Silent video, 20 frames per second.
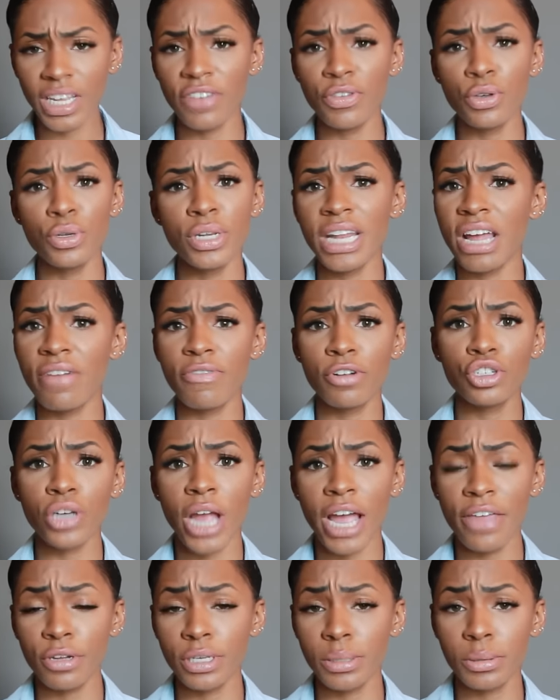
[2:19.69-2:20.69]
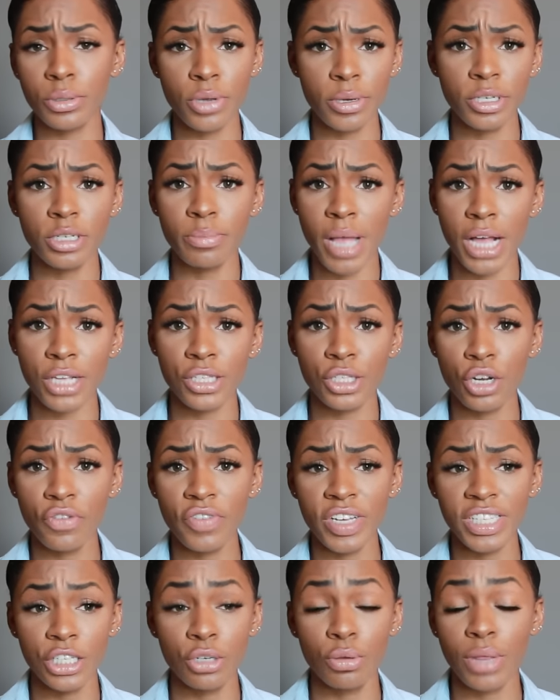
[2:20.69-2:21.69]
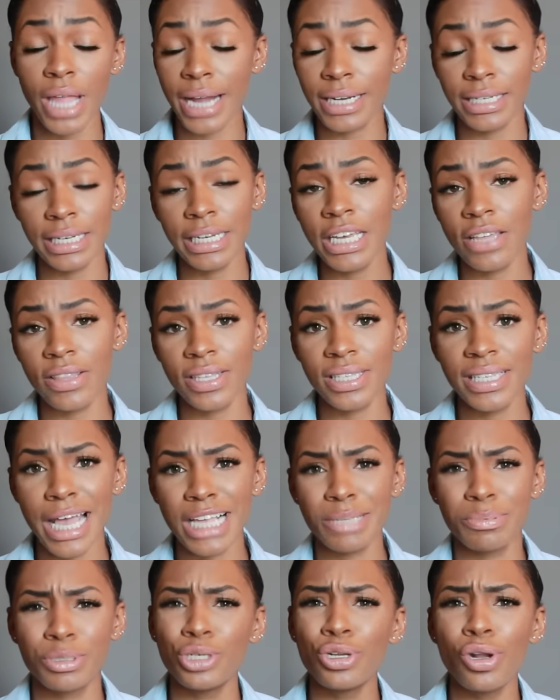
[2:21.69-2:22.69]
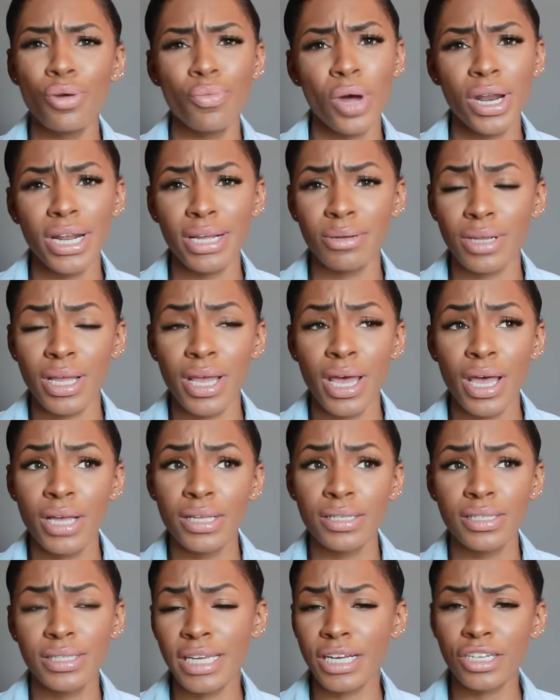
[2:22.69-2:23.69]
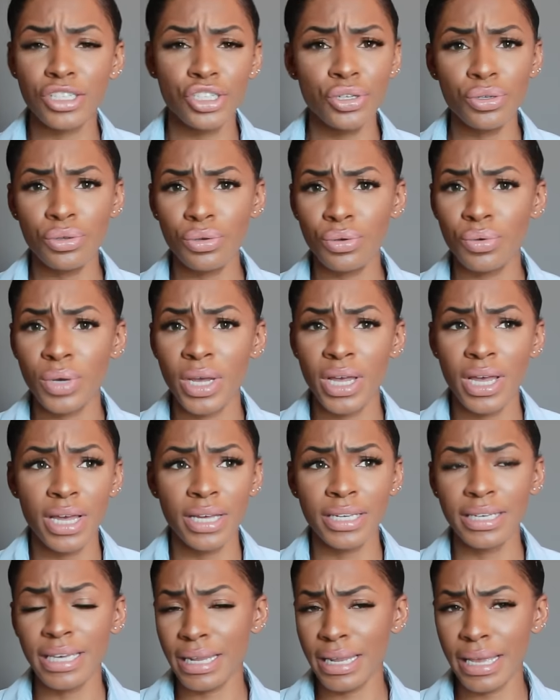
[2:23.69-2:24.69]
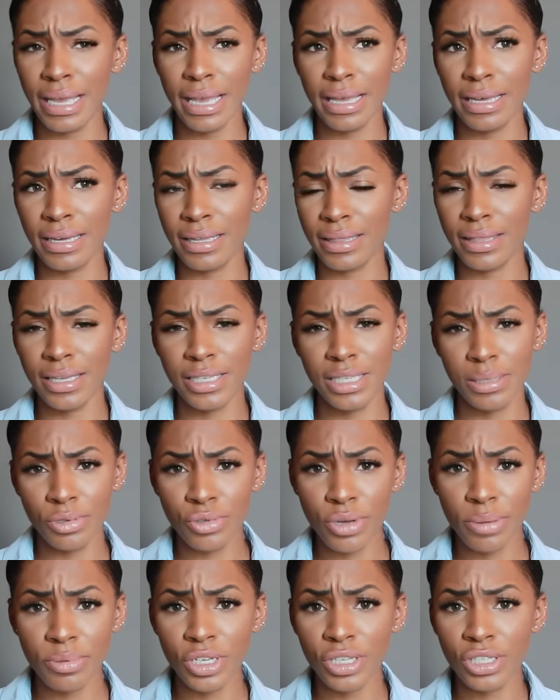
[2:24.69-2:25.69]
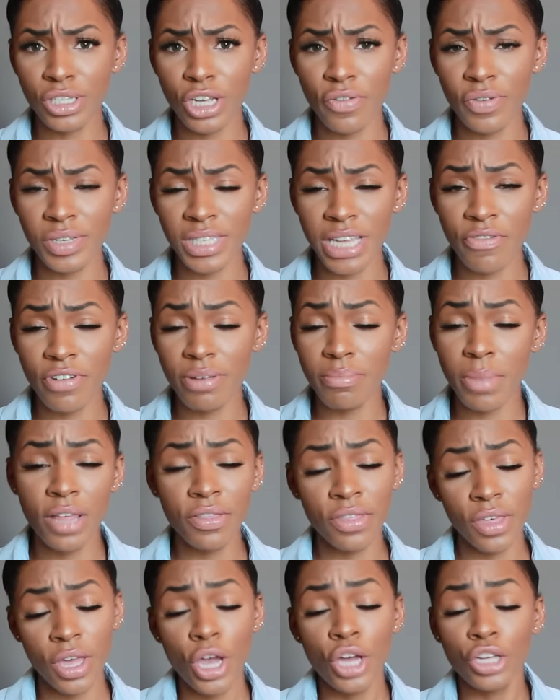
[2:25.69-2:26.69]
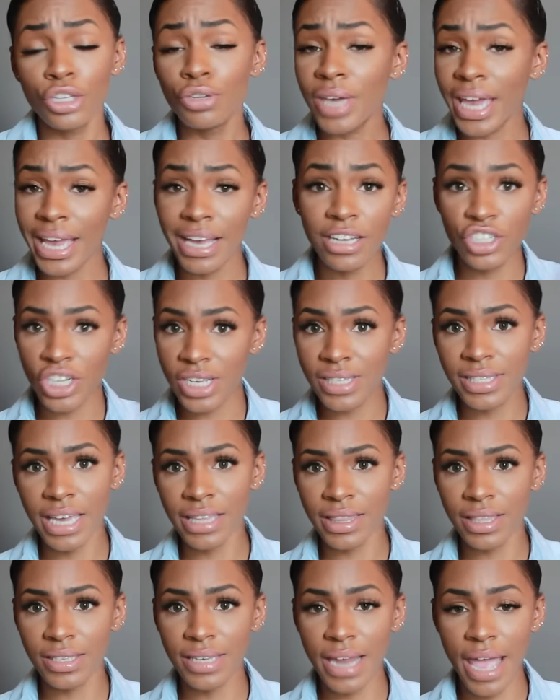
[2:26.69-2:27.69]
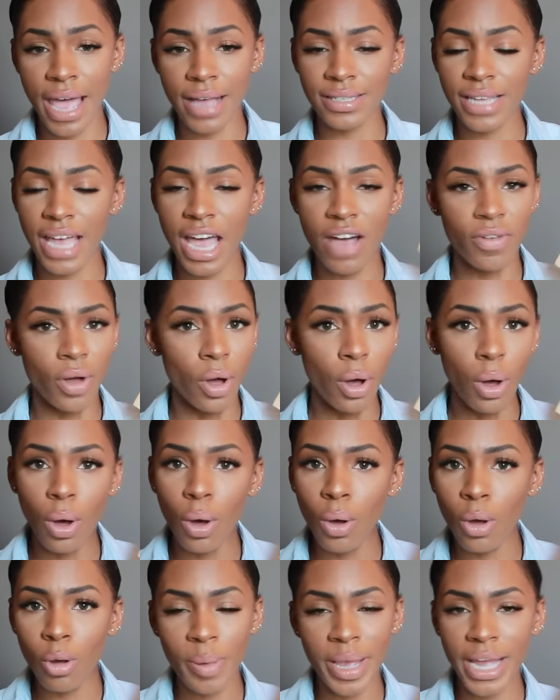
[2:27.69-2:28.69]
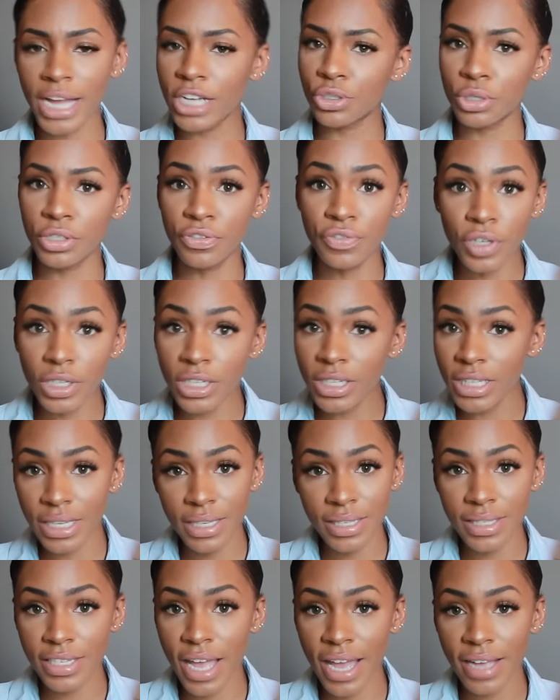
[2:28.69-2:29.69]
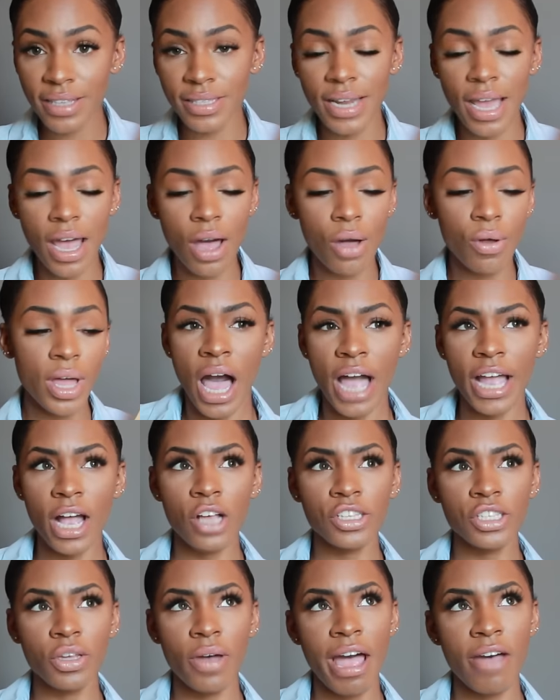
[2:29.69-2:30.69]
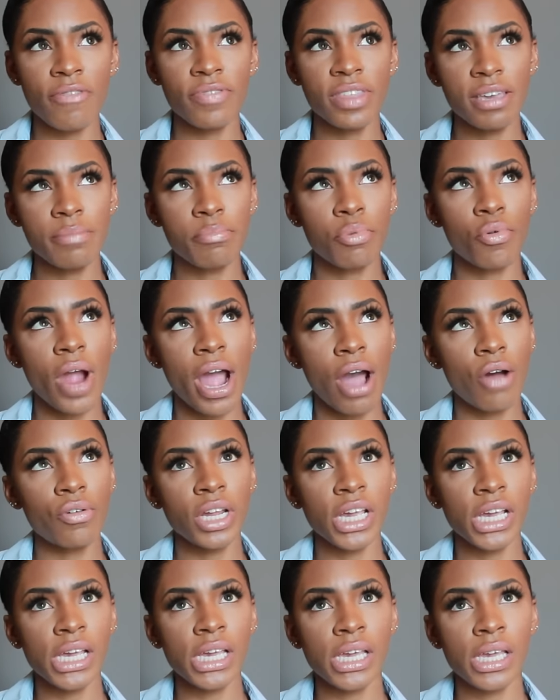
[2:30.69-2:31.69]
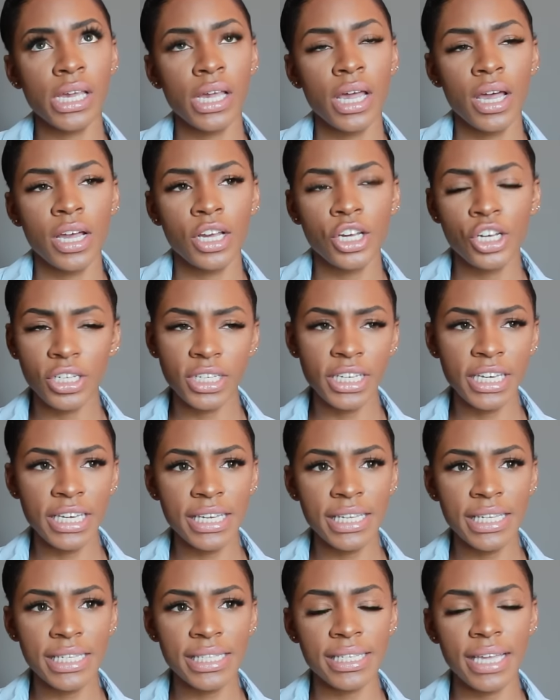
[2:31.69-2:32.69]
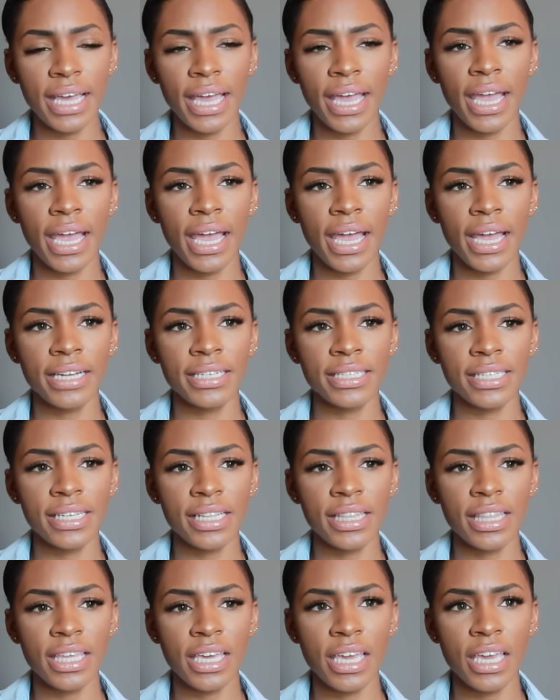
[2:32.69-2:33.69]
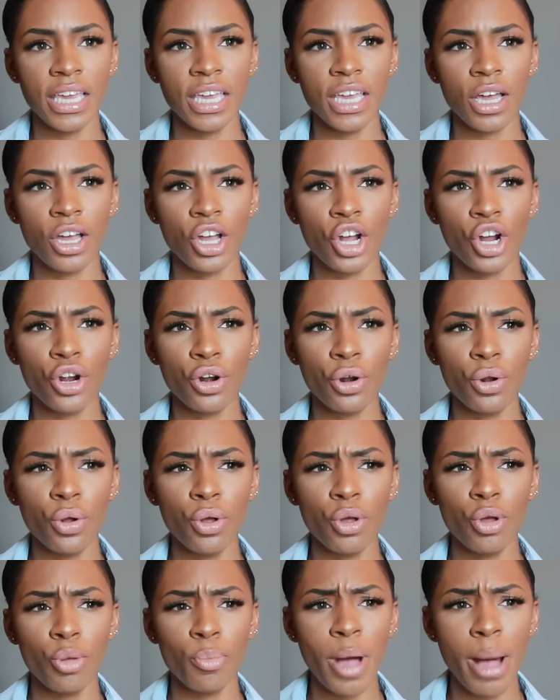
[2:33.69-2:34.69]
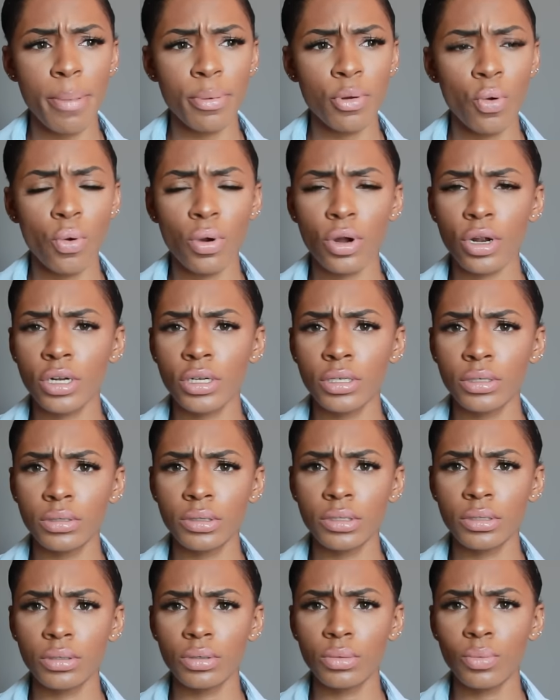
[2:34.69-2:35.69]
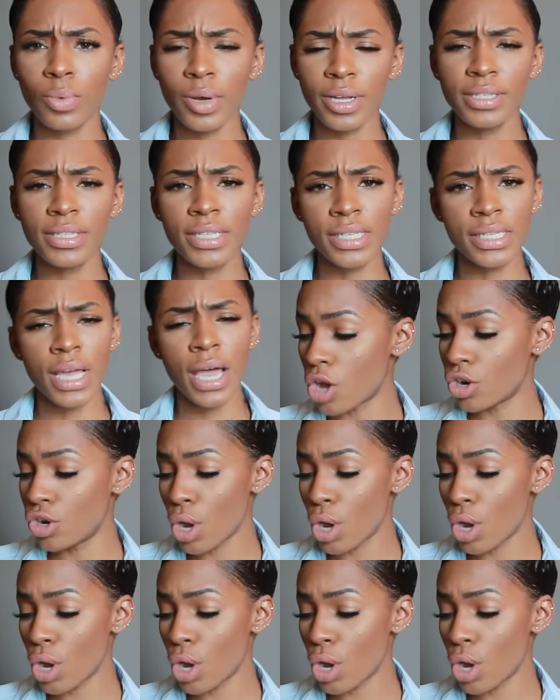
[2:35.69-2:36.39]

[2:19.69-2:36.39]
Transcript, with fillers: If you did ever try their subscription box service and you liked any of the snacks, but you don't want to stick to getting the subscription service every month, you can not just get the snacks. I have a whole pantry full of these snacks now. I also have the brownie cookies and the kernel popcorn ones.